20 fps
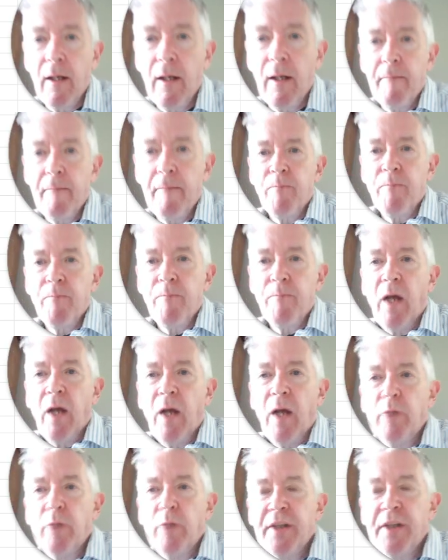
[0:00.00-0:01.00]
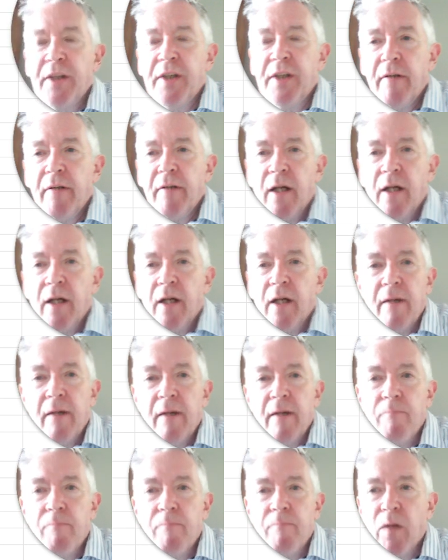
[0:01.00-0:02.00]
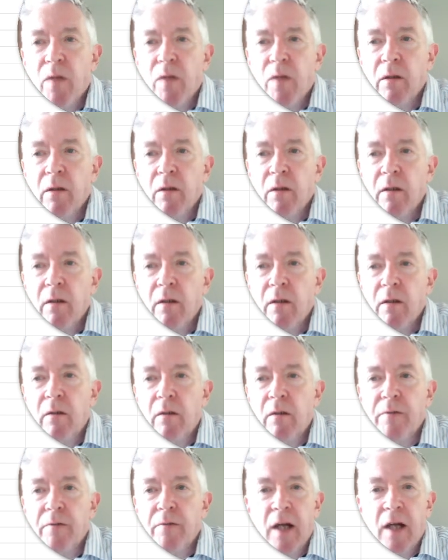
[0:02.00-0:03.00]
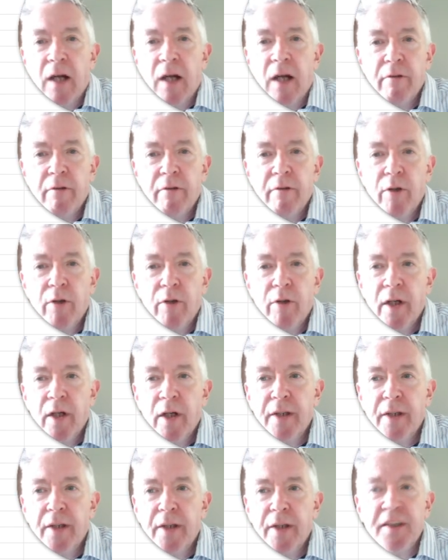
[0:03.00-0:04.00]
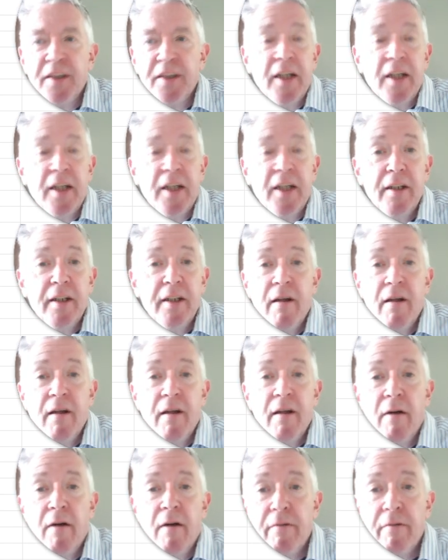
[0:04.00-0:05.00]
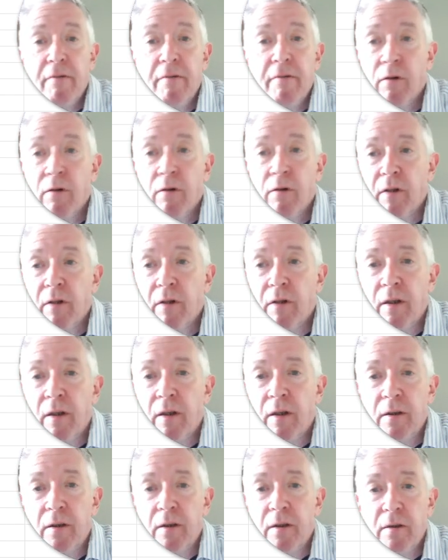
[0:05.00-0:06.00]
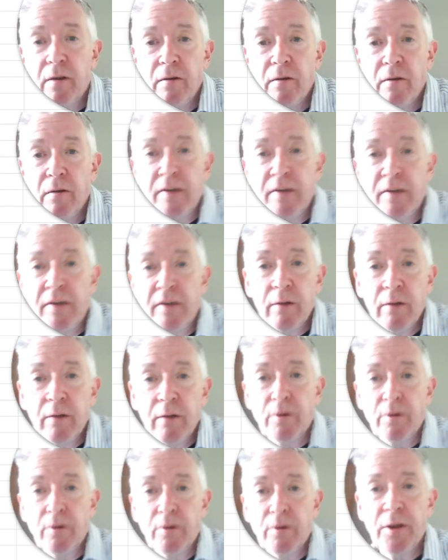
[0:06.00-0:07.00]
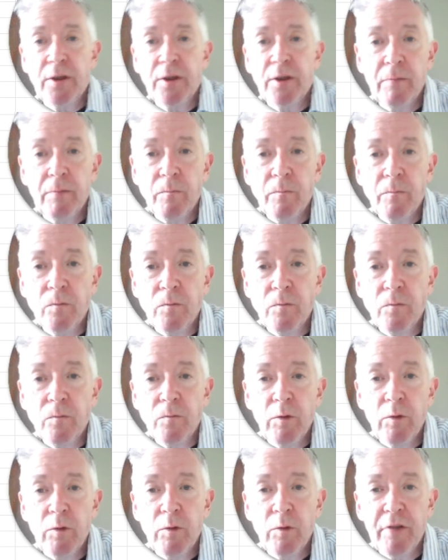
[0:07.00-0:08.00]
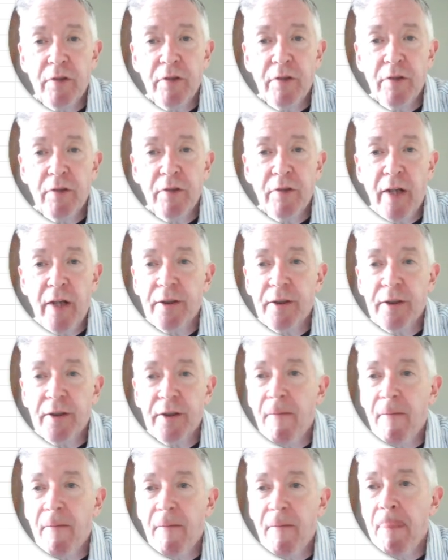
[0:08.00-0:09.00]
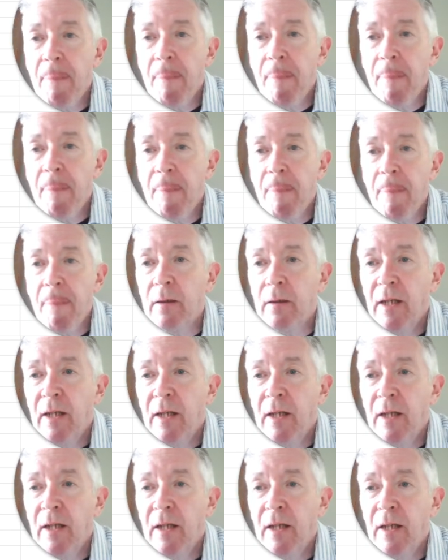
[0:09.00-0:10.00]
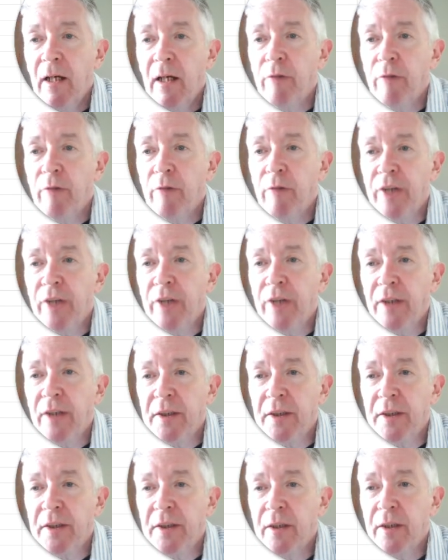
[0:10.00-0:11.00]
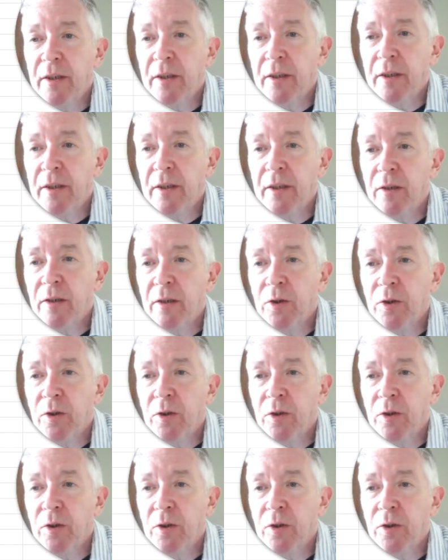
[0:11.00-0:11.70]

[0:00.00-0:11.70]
and we see there for California it's detected 4 records, which is correct. If we change that state to